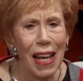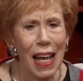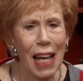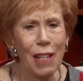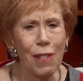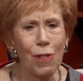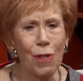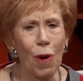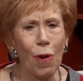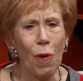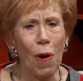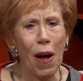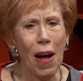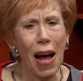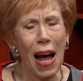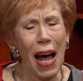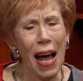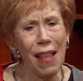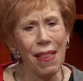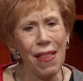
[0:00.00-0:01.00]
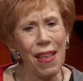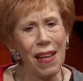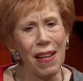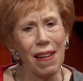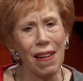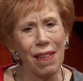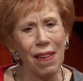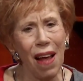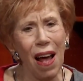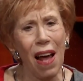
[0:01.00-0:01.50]
And so I think
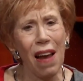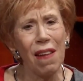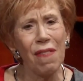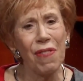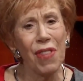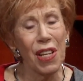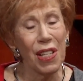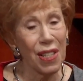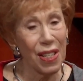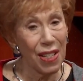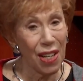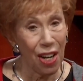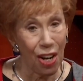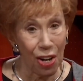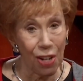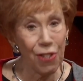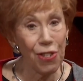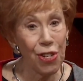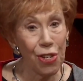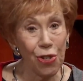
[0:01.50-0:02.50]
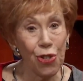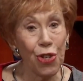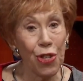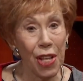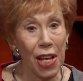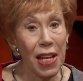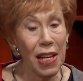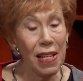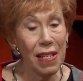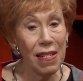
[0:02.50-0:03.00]
a lot of the cultish
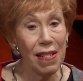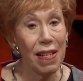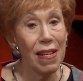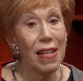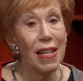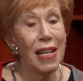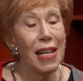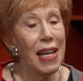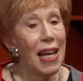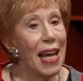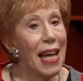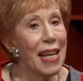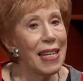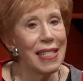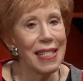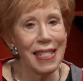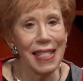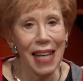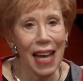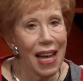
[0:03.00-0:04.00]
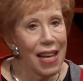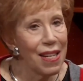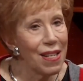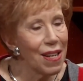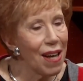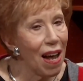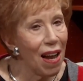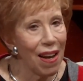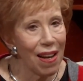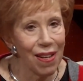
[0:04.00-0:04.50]
things, and
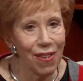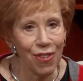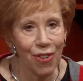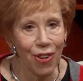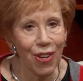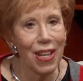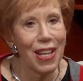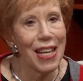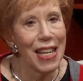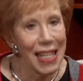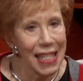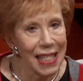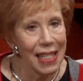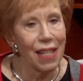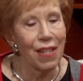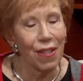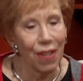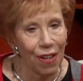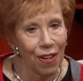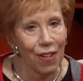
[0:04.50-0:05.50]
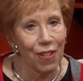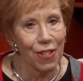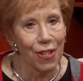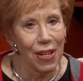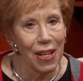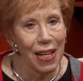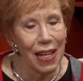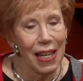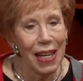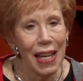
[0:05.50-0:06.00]
Scientology is a cult,
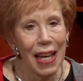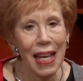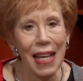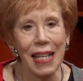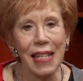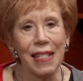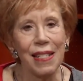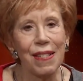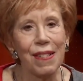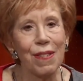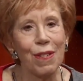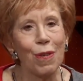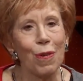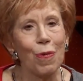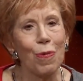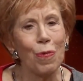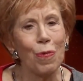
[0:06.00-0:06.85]
is to